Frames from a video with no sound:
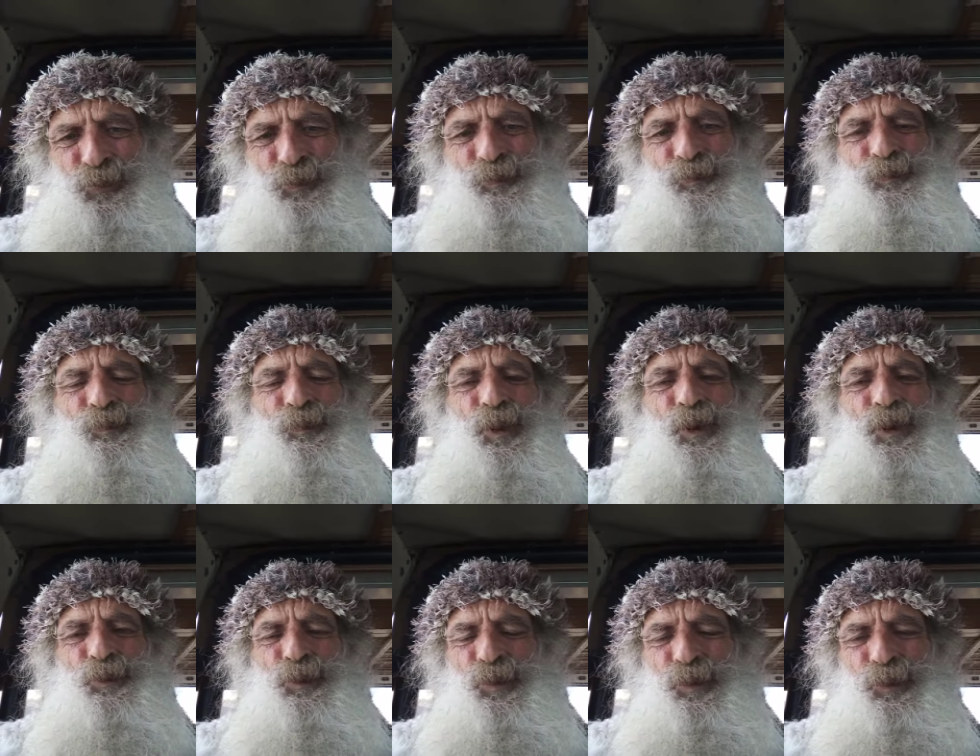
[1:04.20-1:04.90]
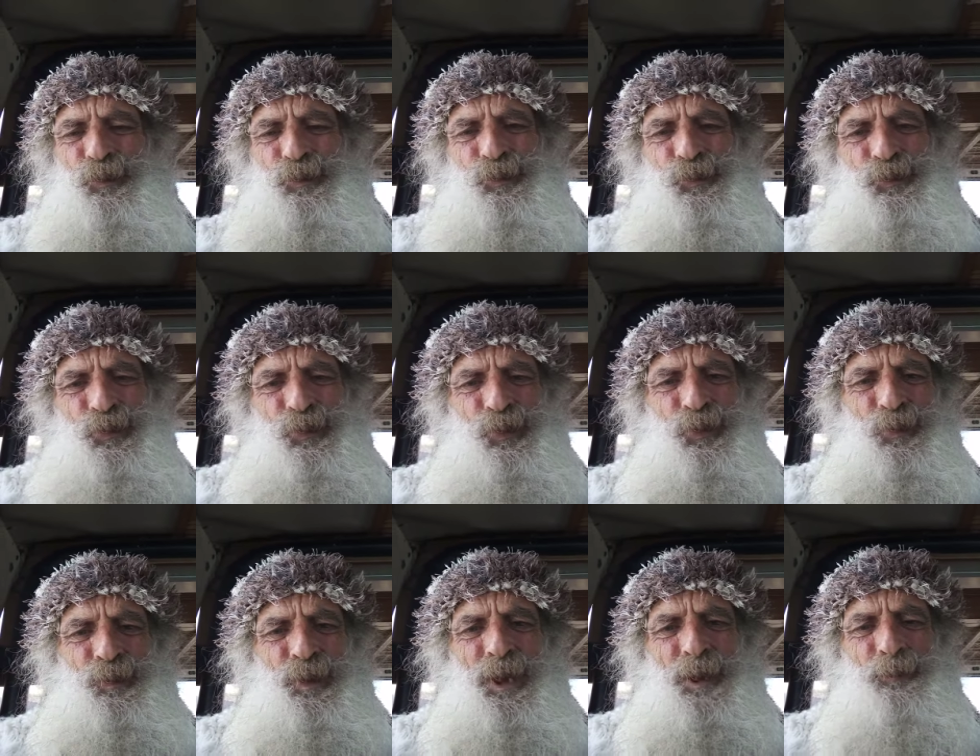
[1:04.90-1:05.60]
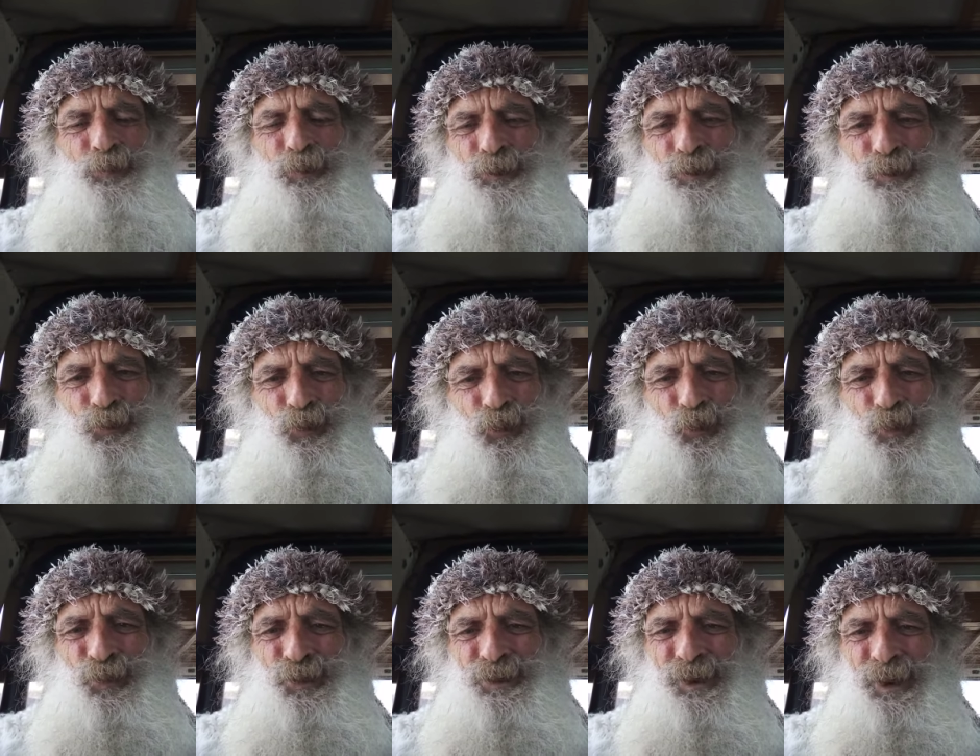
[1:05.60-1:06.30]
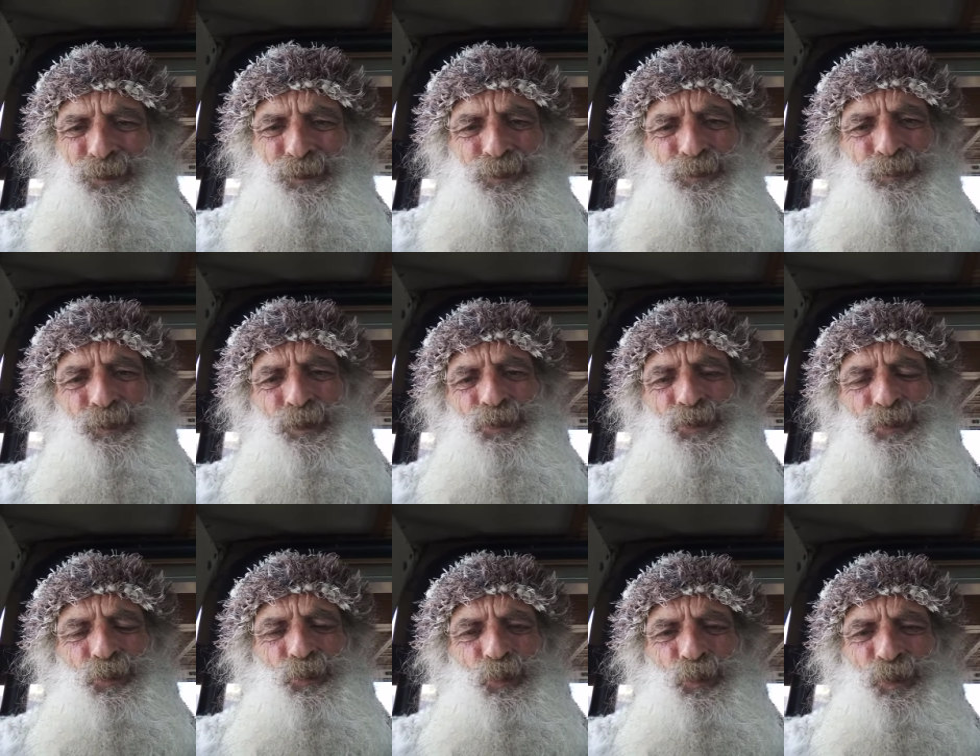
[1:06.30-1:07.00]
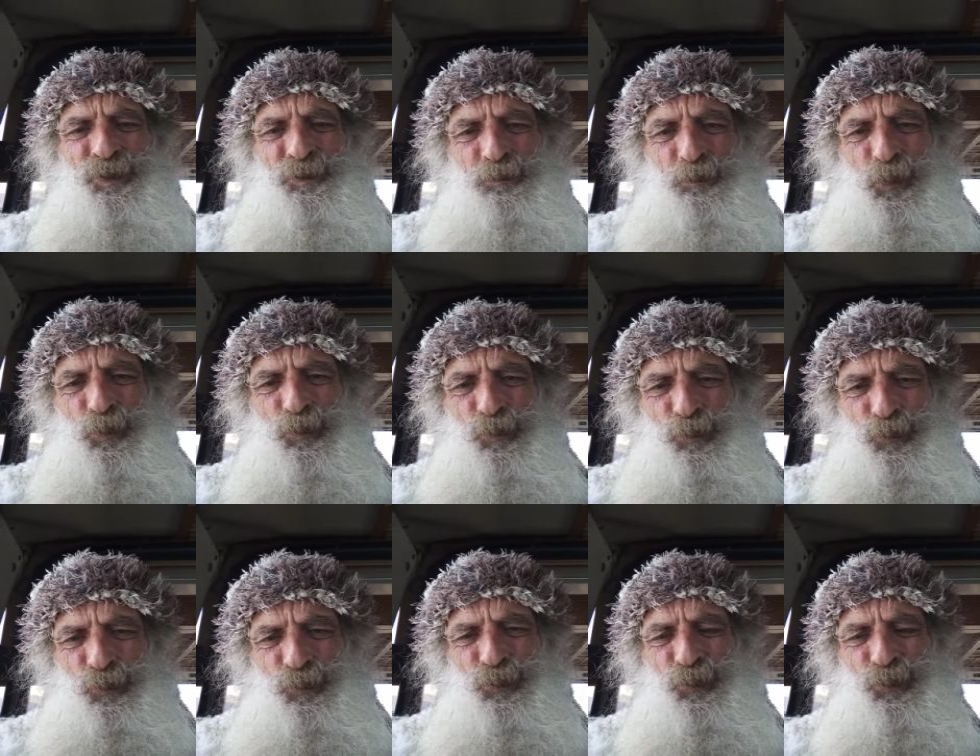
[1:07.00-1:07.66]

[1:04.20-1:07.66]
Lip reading: And also, Aboriginals were sacrificed with bulls.